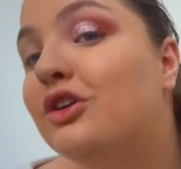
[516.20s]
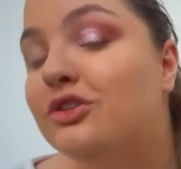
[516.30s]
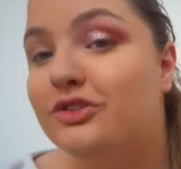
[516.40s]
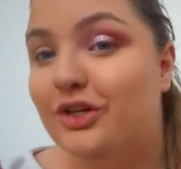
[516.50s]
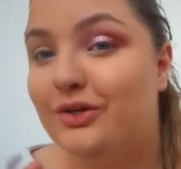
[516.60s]

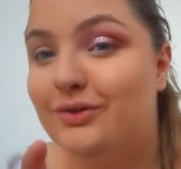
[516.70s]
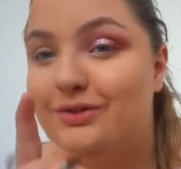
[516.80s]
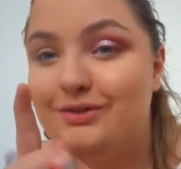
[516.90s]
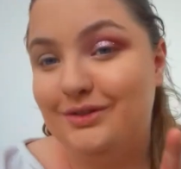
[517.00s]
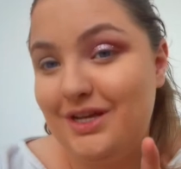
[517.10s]
So
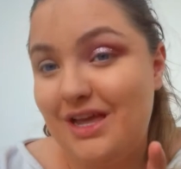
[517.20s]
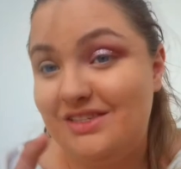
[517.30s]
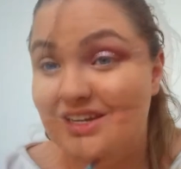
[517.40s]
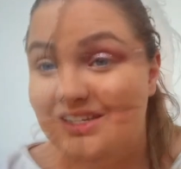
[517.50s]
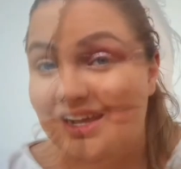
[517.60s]
yeah,
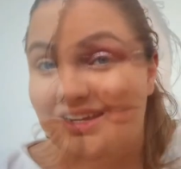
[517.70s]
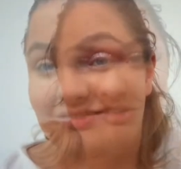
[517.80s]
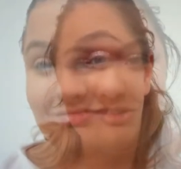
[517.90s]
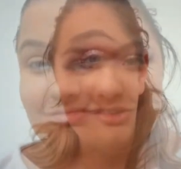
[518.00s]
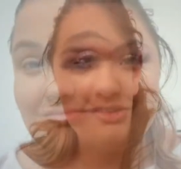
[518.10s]
see you in a sec.
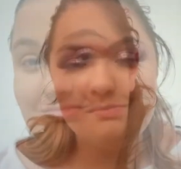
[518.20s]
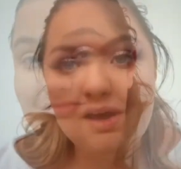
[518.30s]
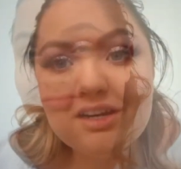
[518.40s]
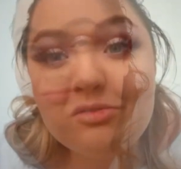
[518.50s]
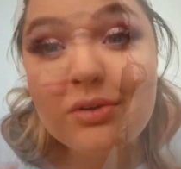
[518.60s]
I'm back
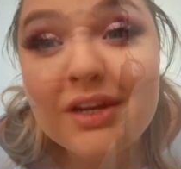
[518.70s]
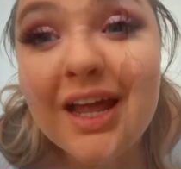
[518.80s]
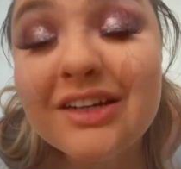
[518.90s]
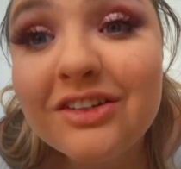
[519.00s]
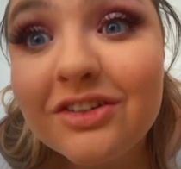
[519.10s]
and I've put the
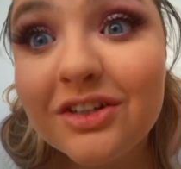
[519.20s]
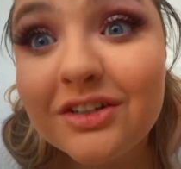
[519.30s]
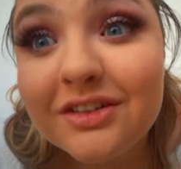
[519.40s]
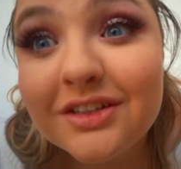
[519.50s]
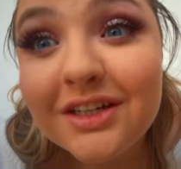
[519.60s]
lashes
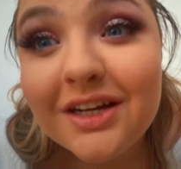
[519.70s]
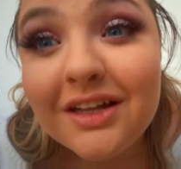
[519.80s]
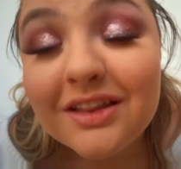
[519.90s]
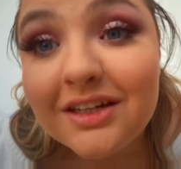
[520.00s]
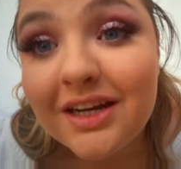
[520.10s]
on.
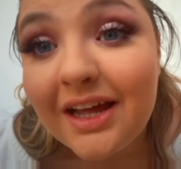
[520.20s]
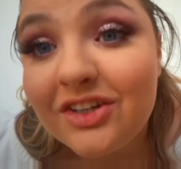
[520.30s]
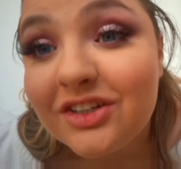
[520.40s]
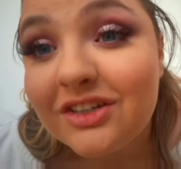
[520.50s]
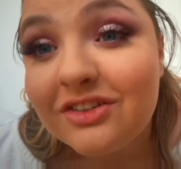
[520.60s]
The
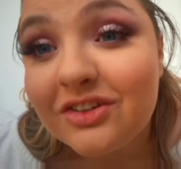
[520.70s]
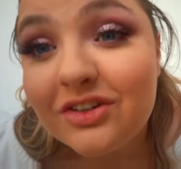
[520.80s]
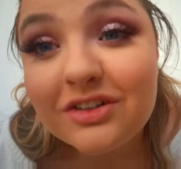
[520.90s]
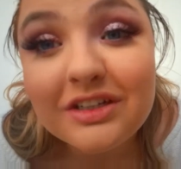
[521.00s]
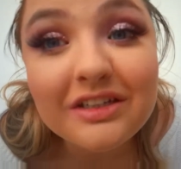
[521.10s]
lashes
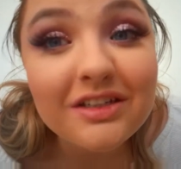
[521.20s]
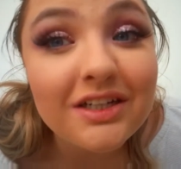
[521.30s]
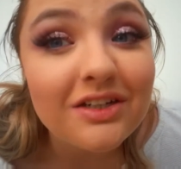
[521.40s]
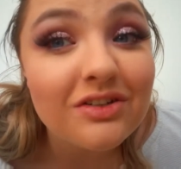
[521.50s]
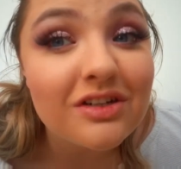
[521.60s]
honestly
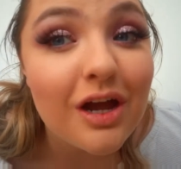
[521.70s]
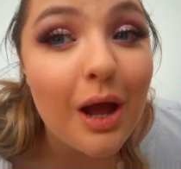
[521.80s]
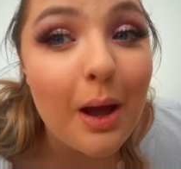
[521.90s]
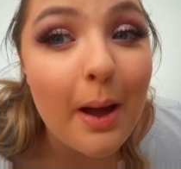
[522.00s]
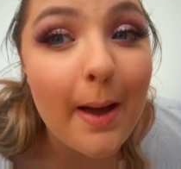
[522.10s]
look
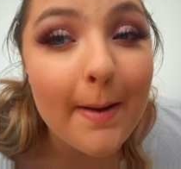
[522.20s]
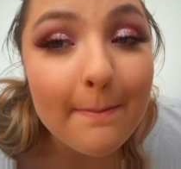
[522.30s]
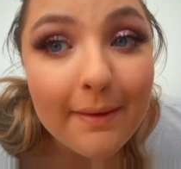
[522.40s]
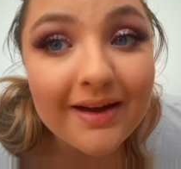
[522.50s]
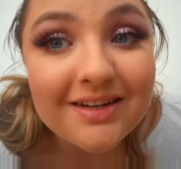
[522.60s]

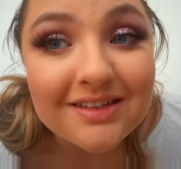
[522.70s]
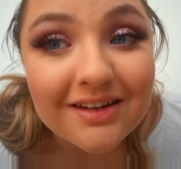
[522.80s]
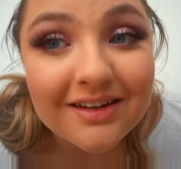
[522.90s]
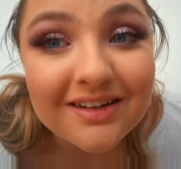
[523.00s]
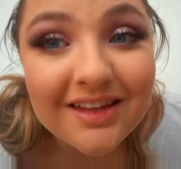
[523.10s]

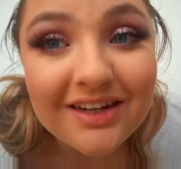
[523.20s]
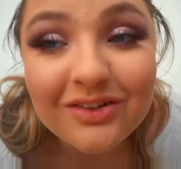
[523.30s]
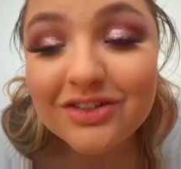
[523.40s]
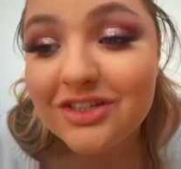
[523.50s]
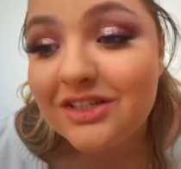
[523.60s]
amazing. They
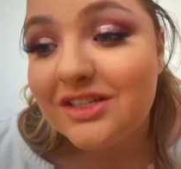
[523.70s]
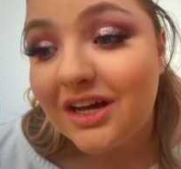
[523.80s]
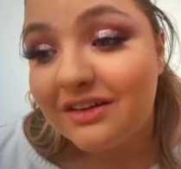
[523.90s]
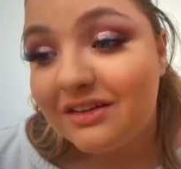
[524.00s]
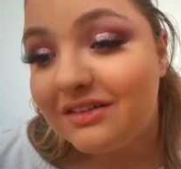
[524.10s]
look
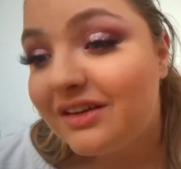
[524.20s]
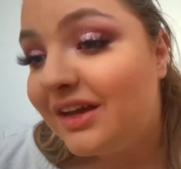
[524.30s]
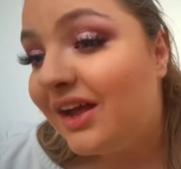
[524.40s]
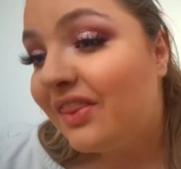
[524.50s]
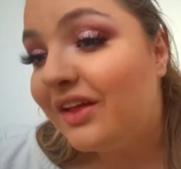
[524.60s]
stunning.
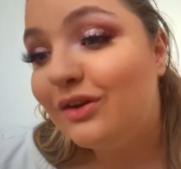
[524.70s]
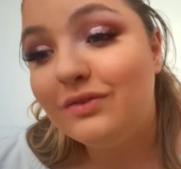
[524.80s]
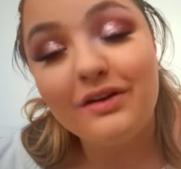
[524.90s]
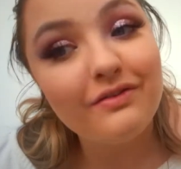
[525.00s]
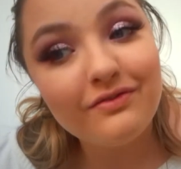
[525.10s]
They look
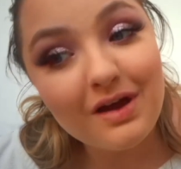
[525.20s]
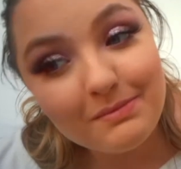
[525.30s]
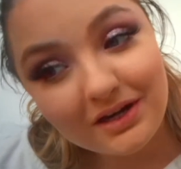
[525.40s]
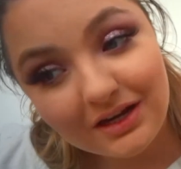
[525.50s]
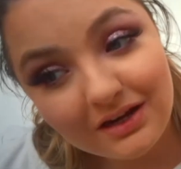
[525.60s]
really
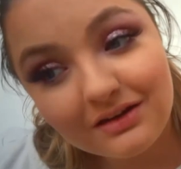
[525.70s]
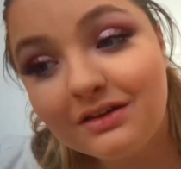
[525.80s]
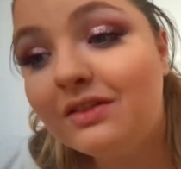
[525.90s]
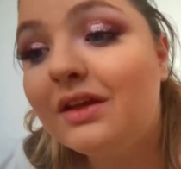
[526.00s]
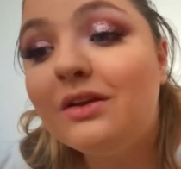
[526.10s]
feminine.
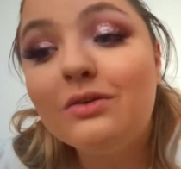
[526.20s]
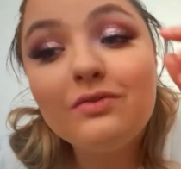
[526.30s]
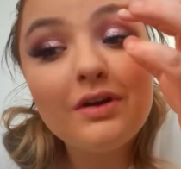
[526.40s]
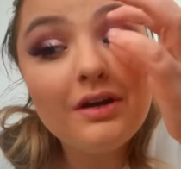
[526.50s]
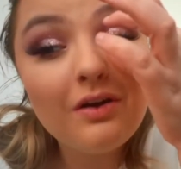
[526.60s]
They look
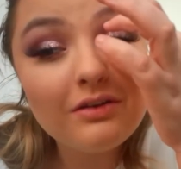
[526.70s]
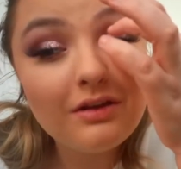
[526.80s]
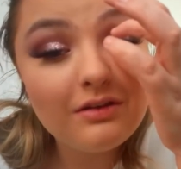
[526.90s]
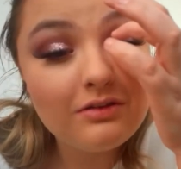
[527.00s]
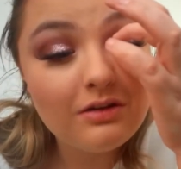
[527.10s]
really nice.
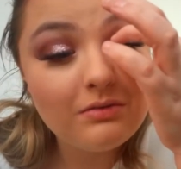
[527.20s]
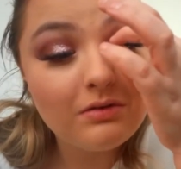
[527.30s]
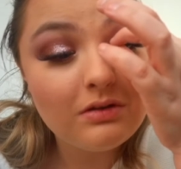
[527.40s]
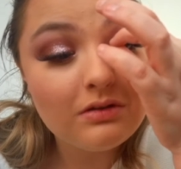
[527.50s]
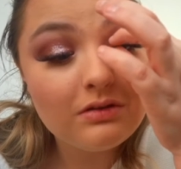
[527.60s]
And do you know
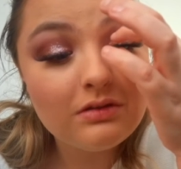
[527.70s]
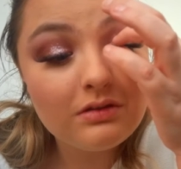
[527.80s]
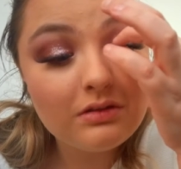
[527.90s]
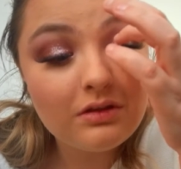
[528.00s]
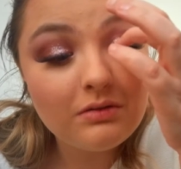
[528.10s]
what?
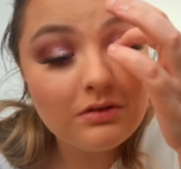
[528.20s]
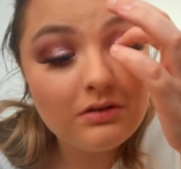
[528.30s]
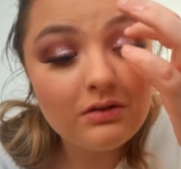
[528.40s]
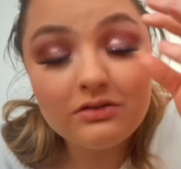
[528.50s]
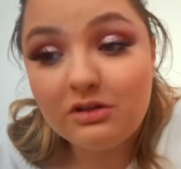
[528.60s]
They were
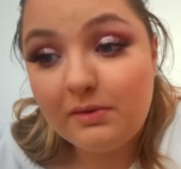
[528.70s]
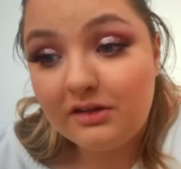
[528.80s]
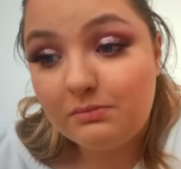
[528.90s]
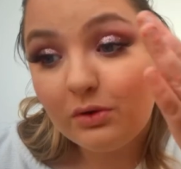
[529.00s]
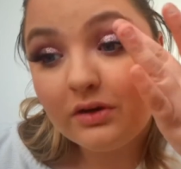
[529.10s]
not too bad
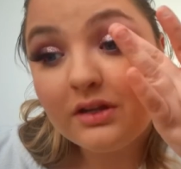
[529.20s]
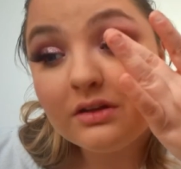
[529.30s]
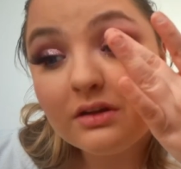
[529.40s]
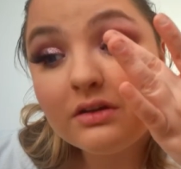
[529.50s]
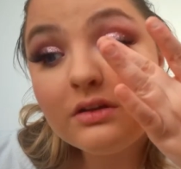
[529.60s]
to put on
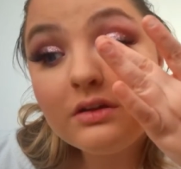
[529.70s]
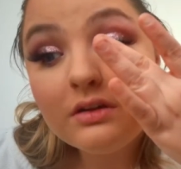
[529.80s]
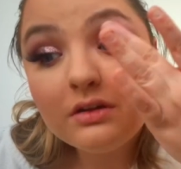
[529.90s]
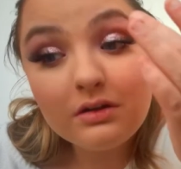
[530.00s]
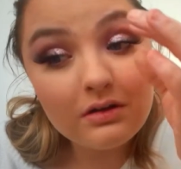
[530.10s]
either.
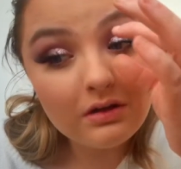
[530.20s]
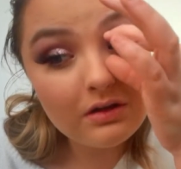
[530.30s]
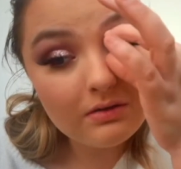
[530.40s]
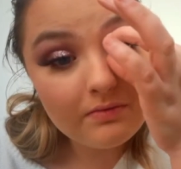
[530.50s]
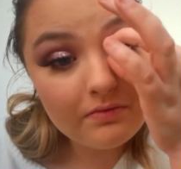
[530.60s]
Like,
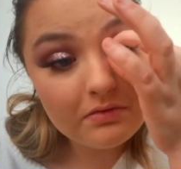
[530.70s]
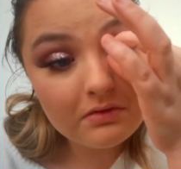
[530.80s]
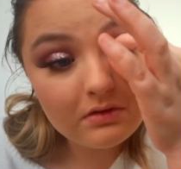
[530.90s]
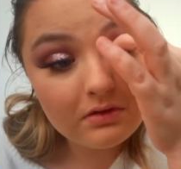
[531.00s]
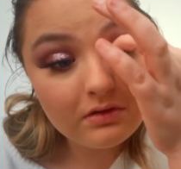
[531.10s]

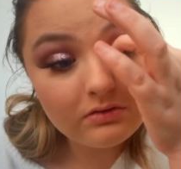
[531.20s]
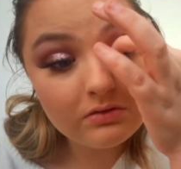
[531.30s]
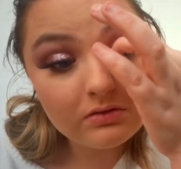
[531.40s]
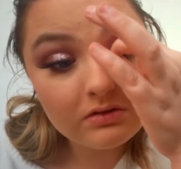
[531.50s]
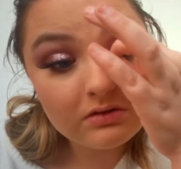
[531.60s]
it took